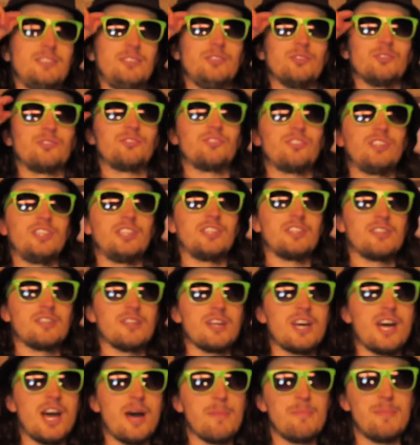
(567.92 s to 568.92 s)
You're seeing
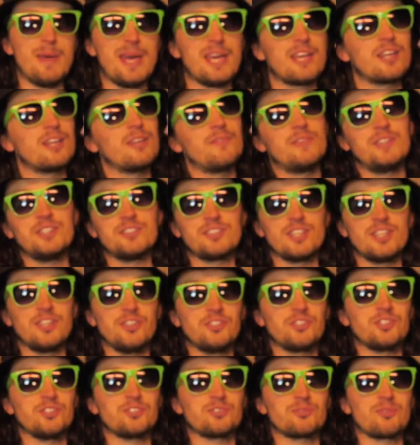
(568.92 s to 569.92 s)
a beacon of
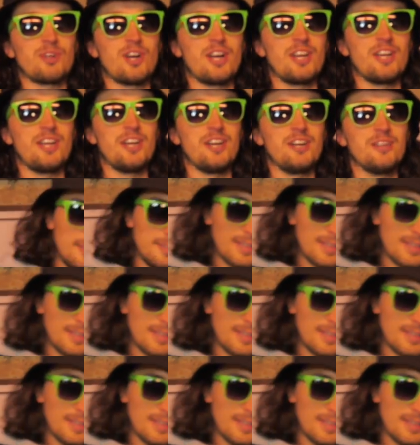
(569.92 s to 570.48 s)
intelligence right now.